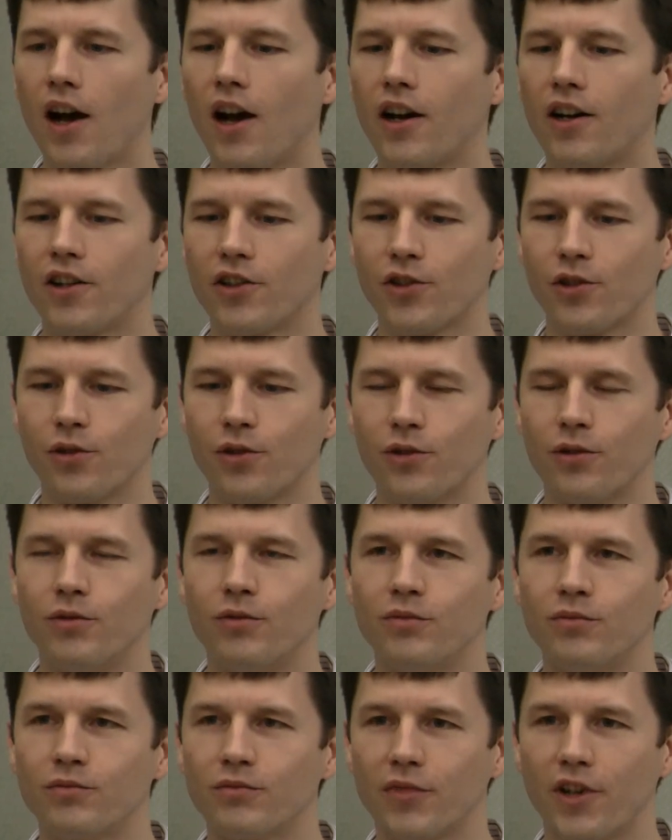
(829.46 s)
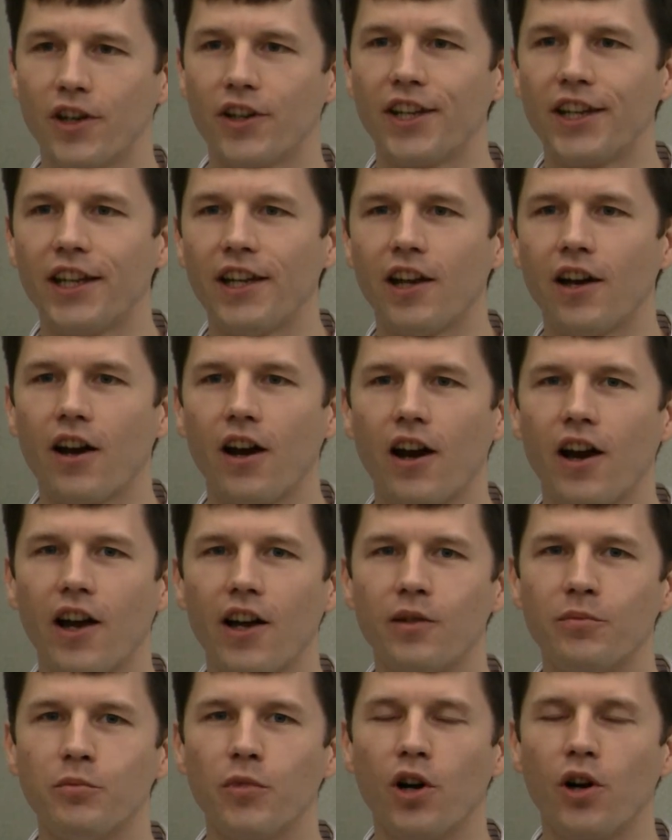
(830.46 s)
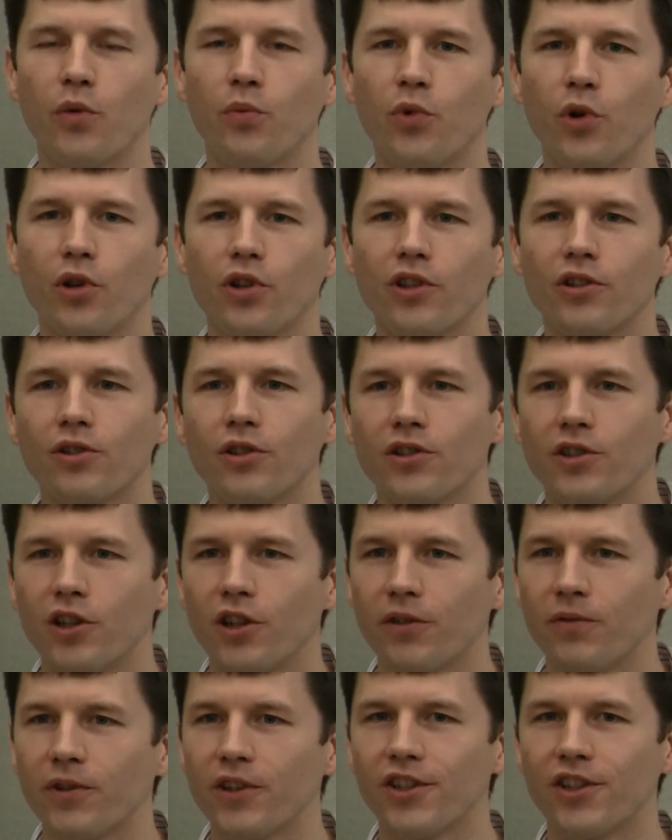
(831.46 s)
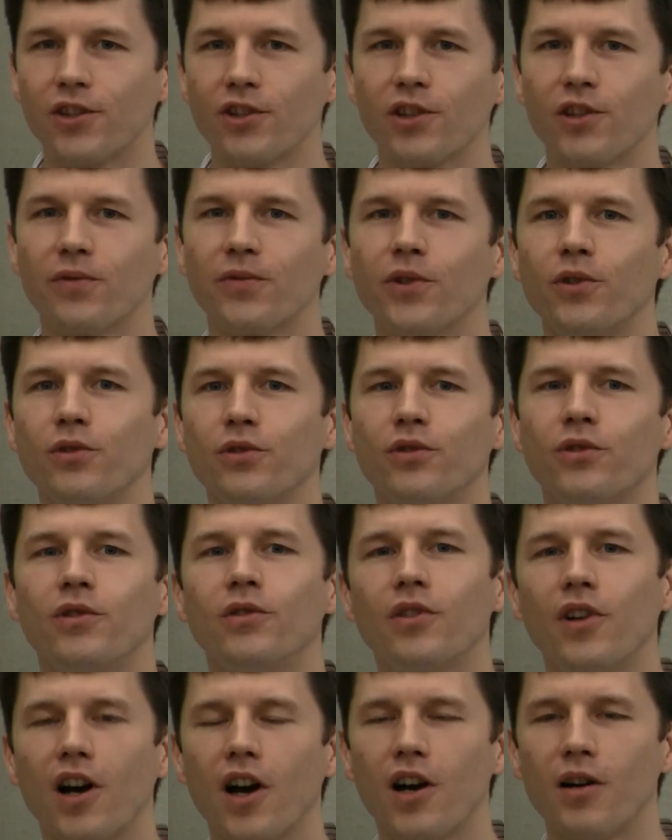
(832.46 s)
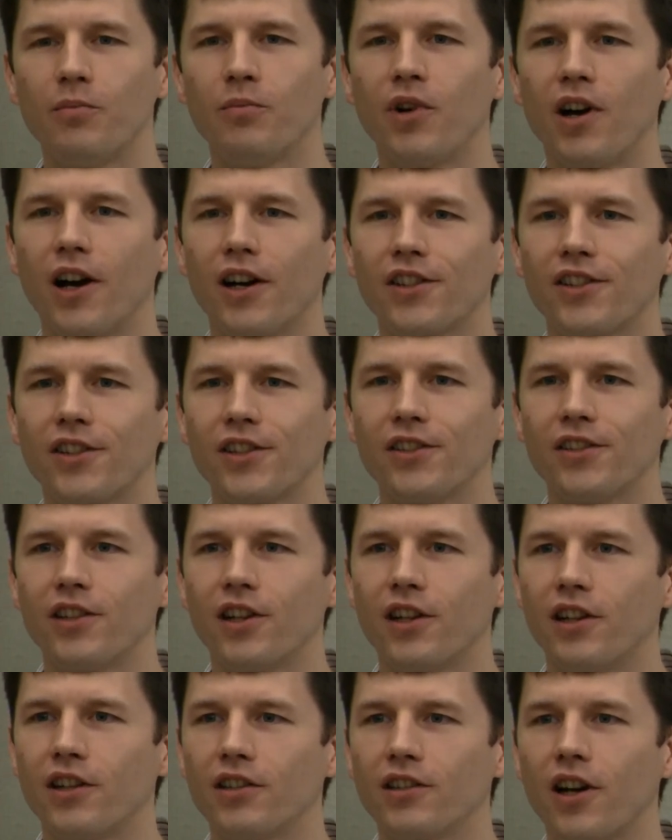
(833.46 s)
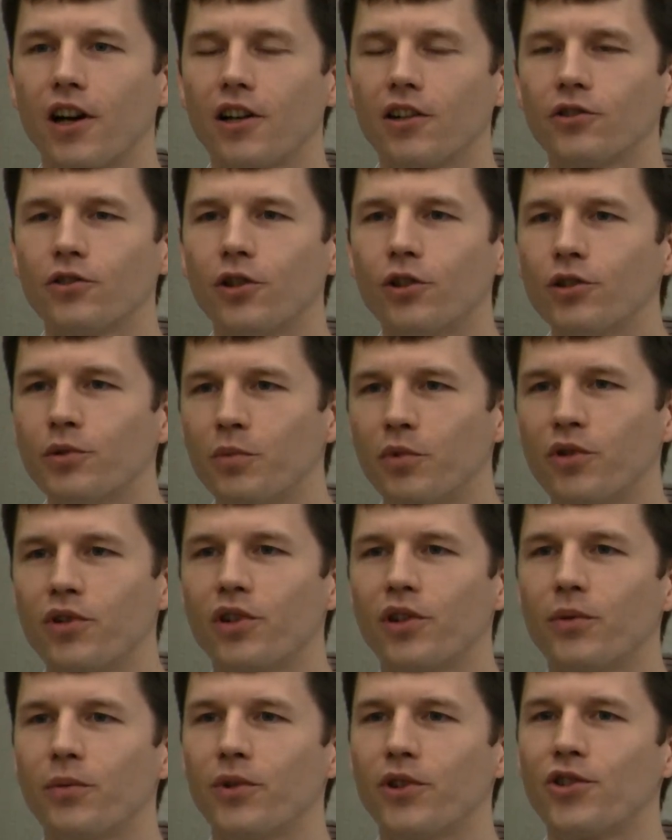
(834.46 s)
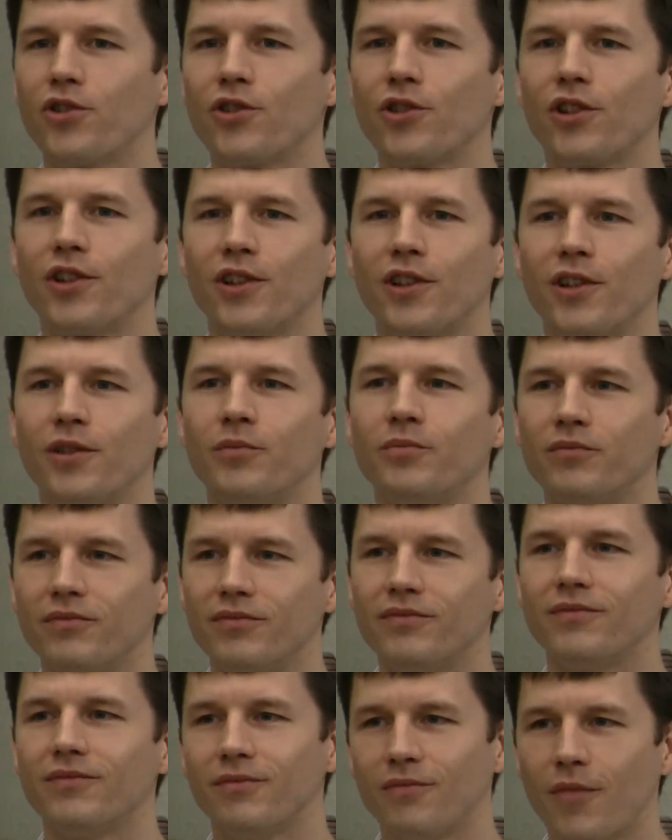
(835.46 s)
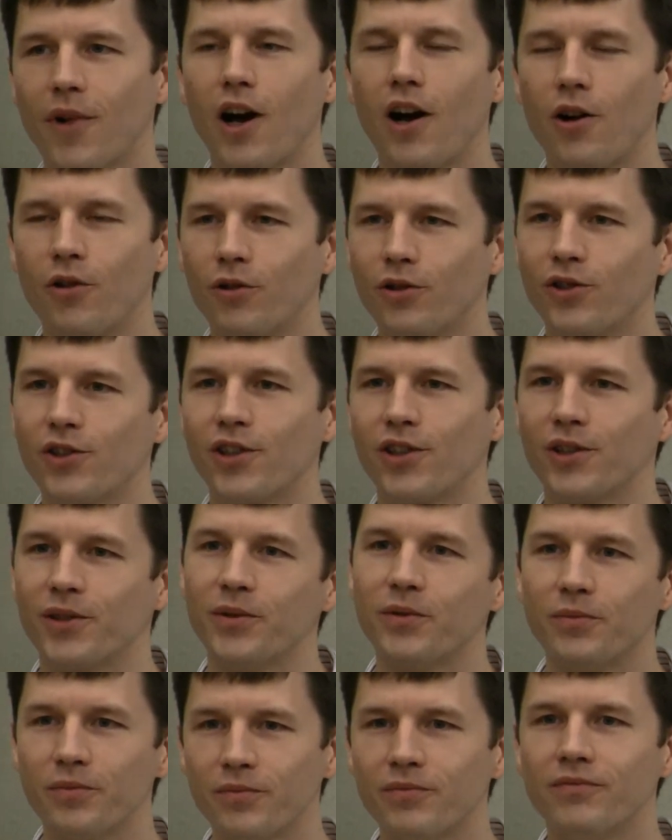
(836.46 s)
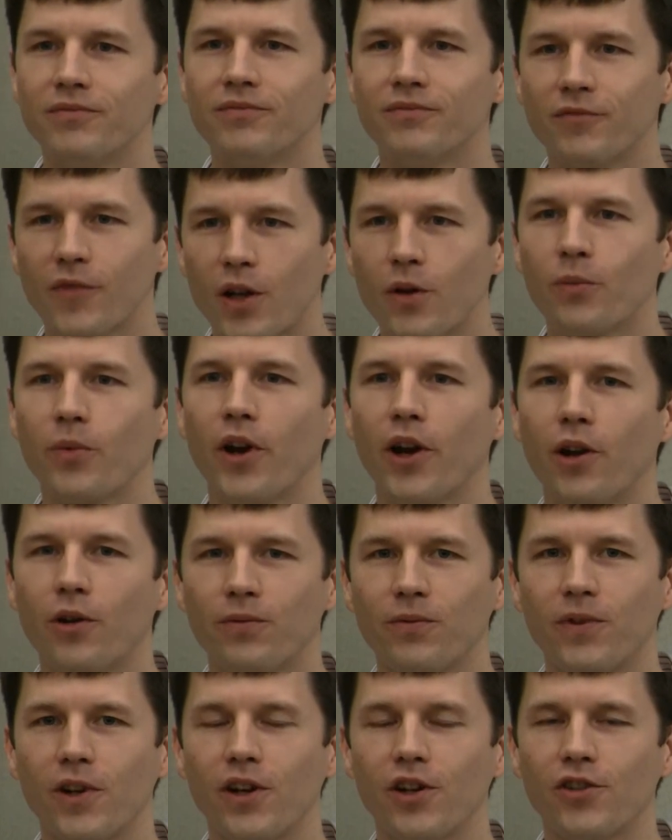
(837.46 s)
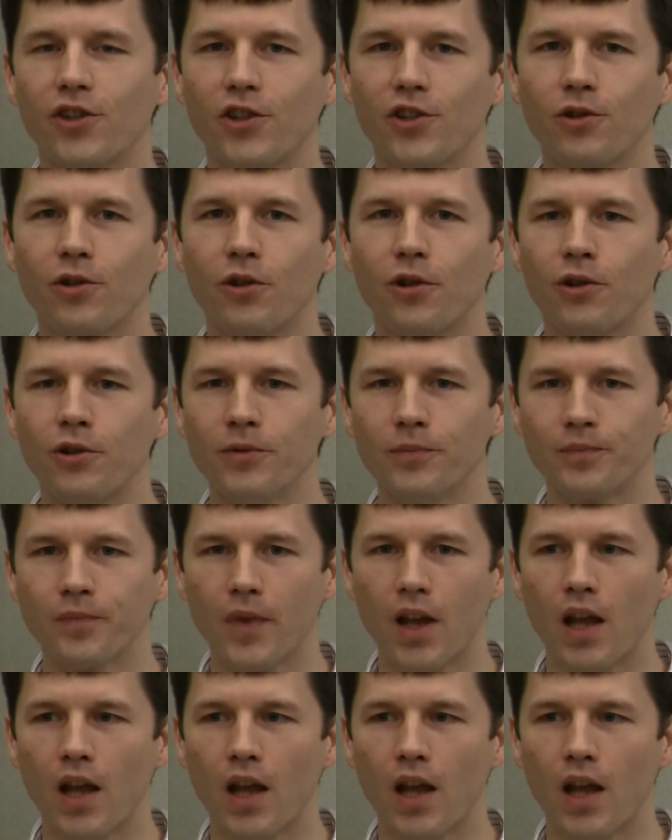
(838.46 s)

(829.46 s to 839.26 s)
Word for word: Uh, so uh, here I am uh, working on fixing a few bugs in our current notebook which are on the way of this goal.